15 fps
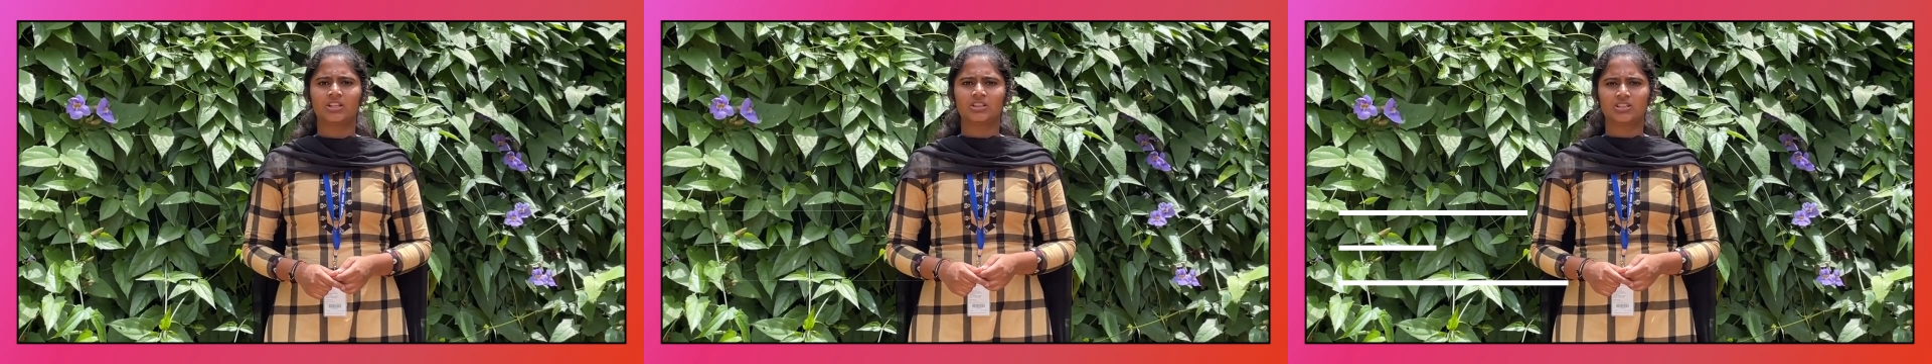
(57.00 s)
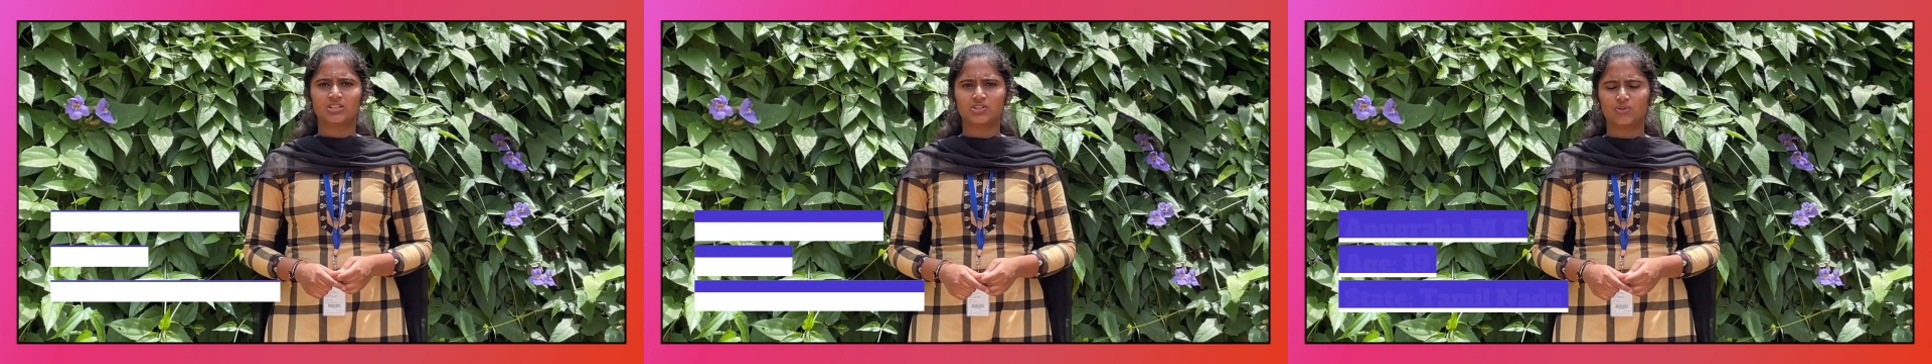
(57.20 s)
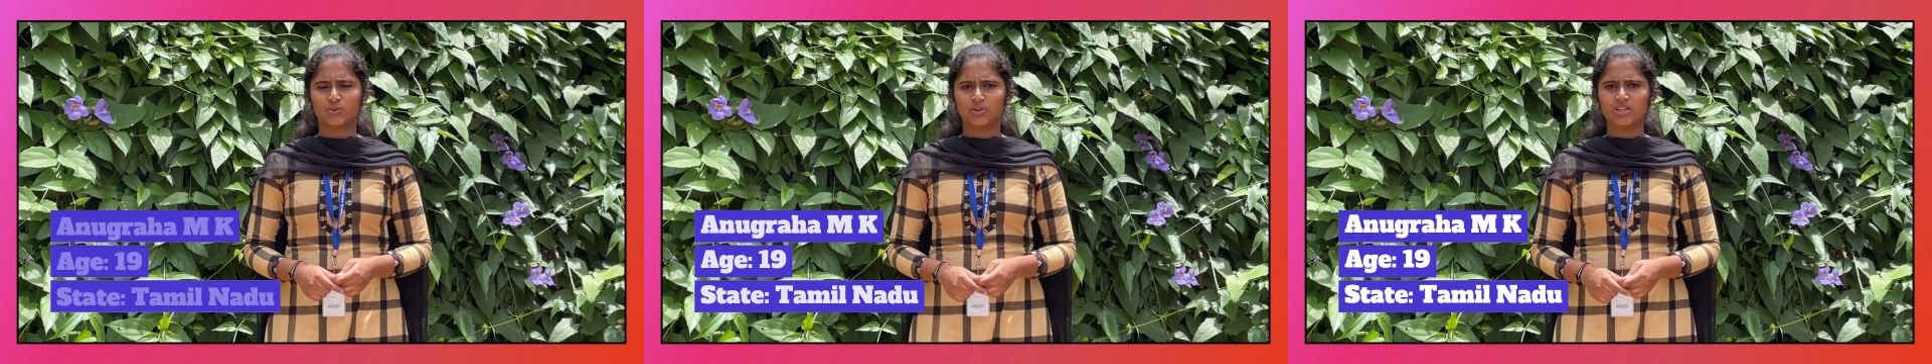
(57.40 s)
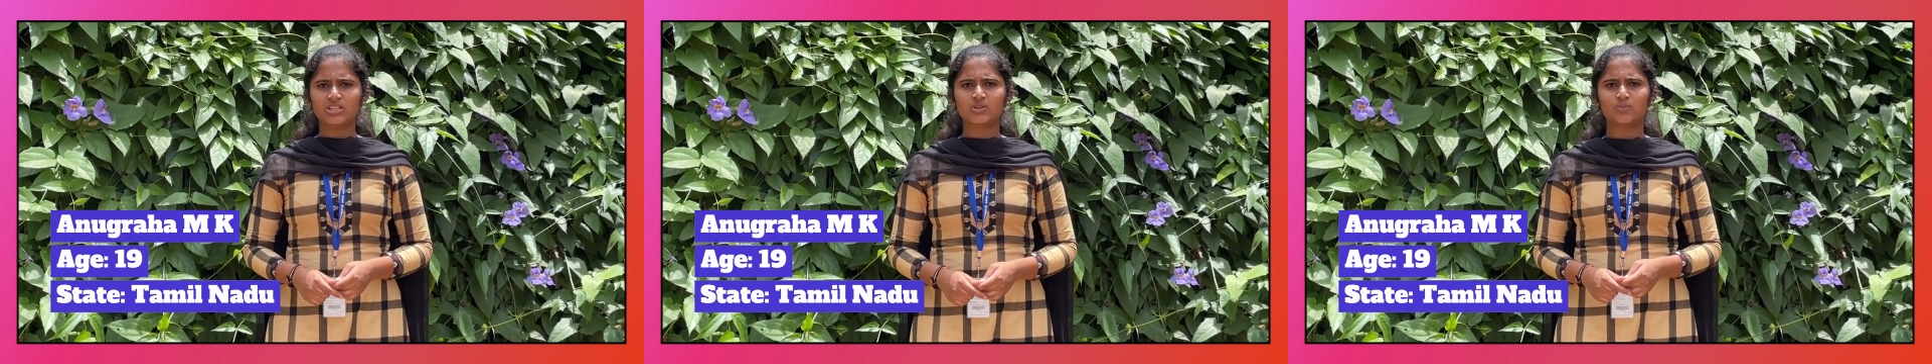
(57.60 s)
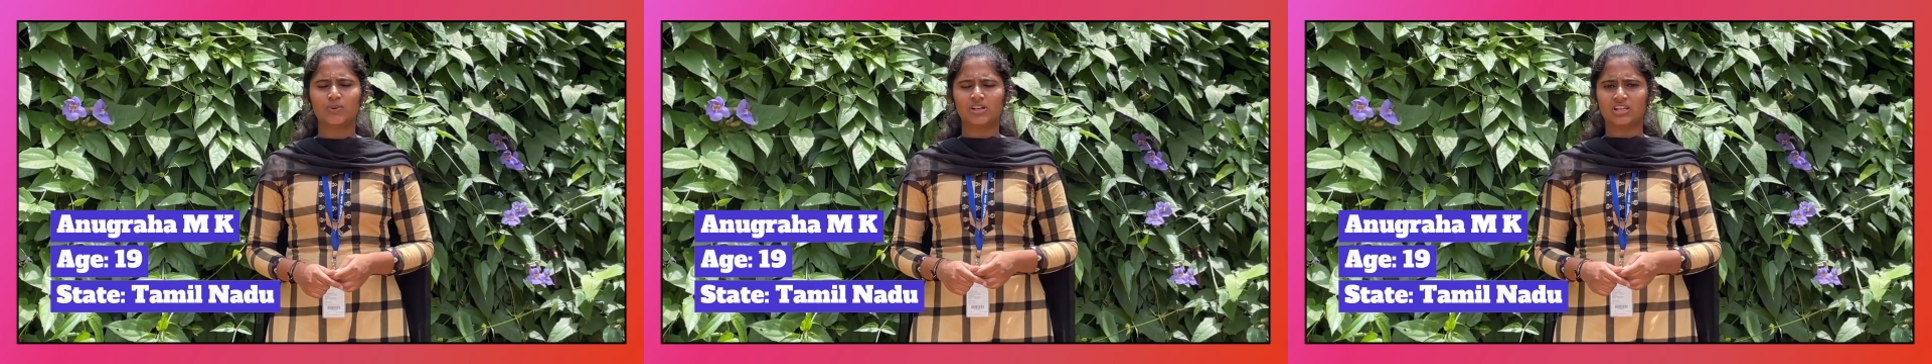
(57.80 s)
The
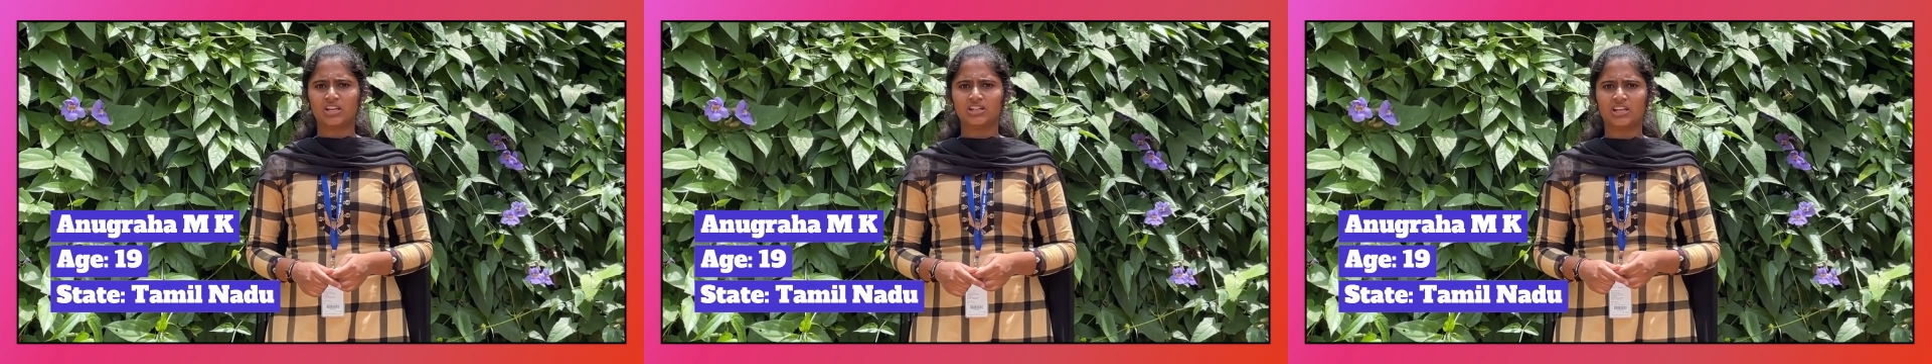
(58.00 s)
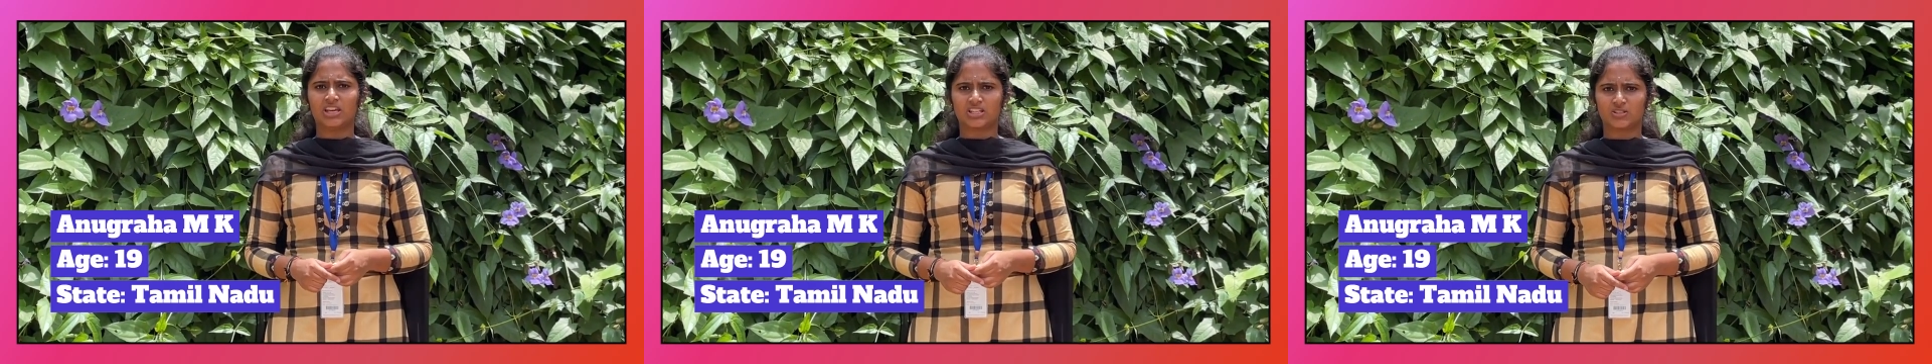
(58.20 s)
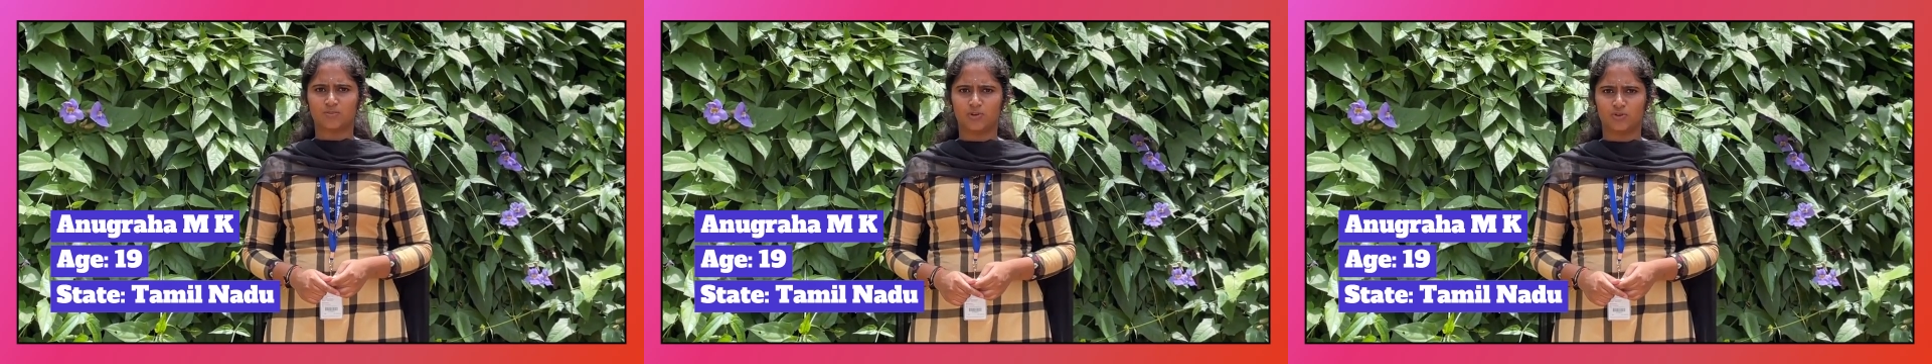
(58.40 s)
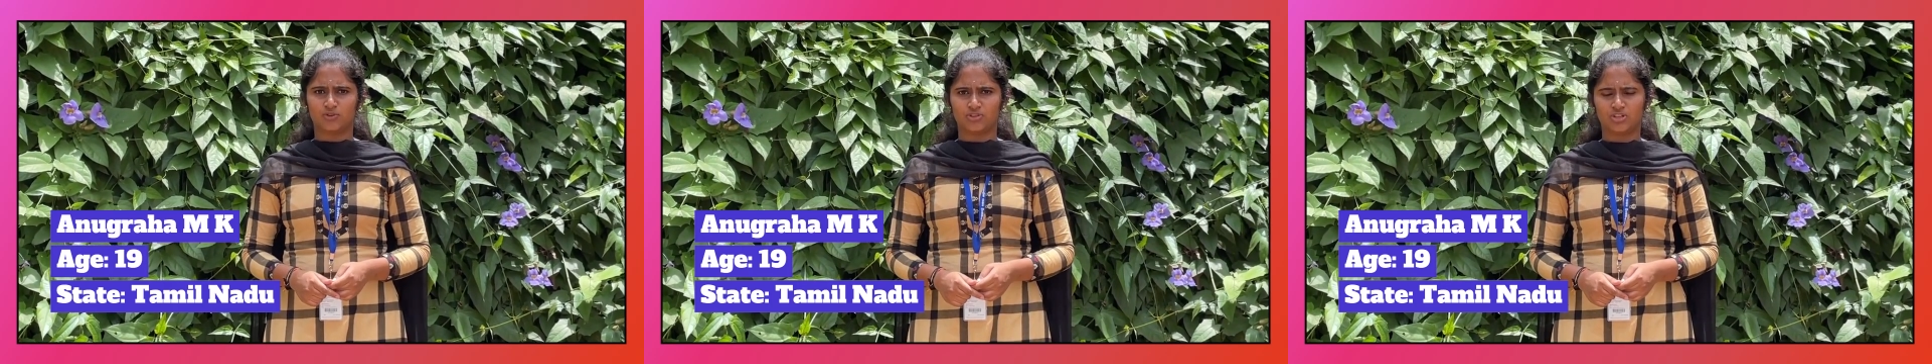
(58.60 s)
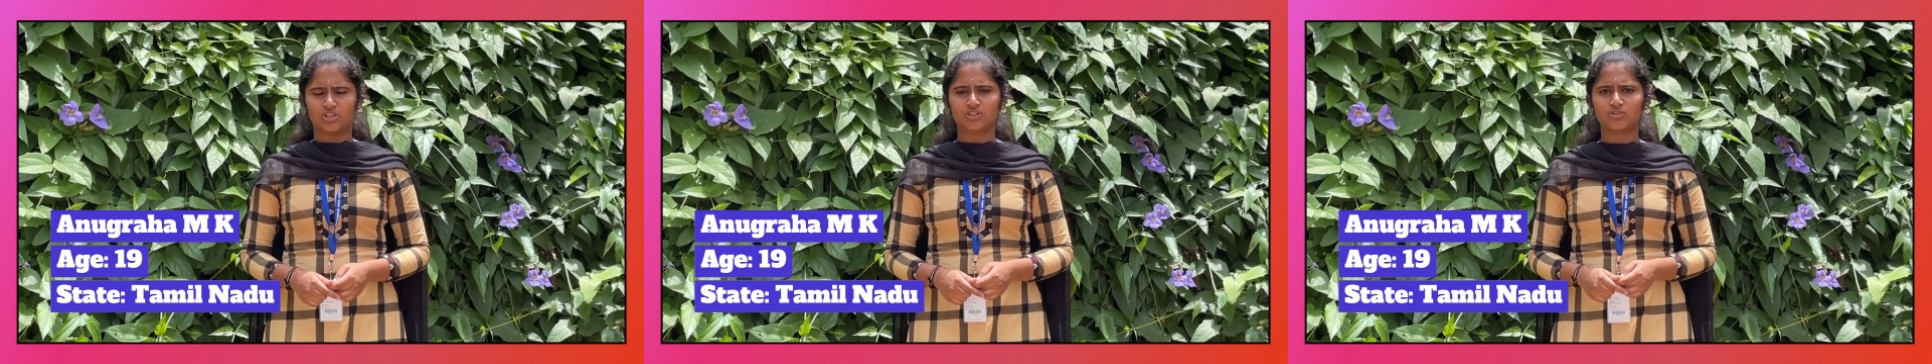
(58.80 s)
students will get exposure